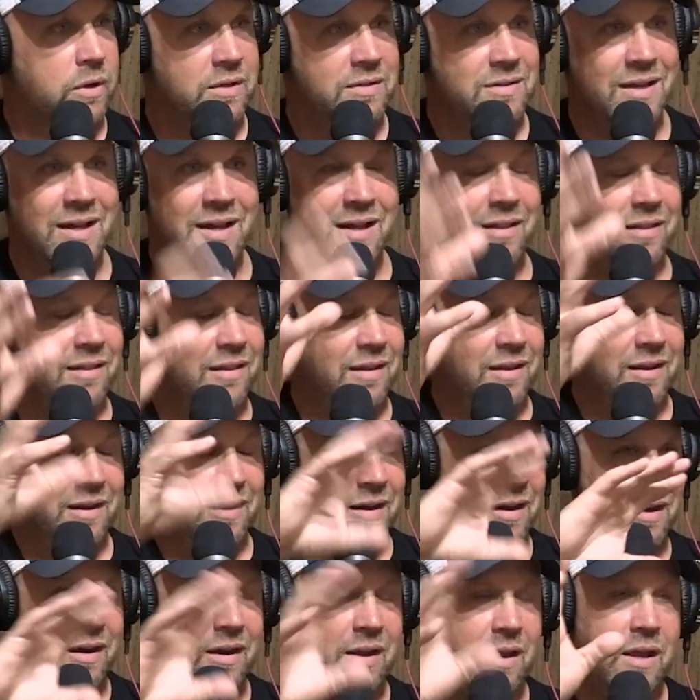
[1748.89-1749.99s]
It's not,
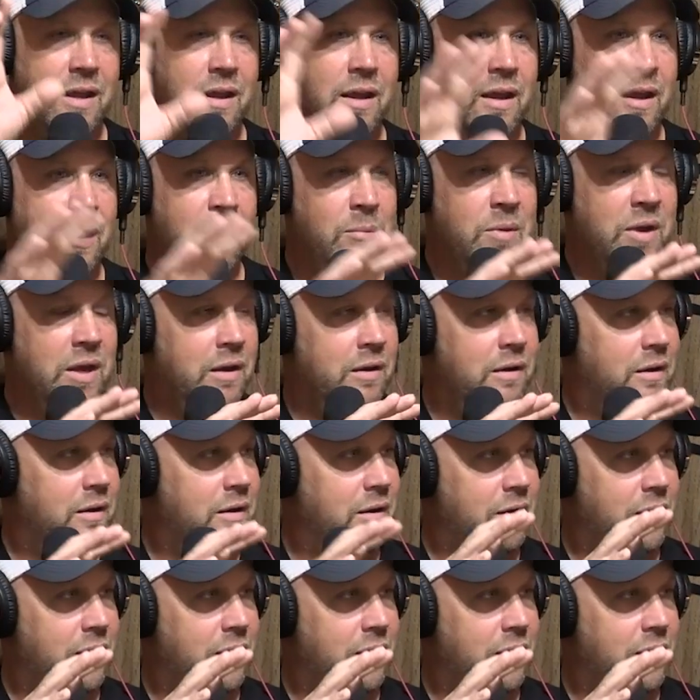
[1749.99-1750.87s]
hey, man,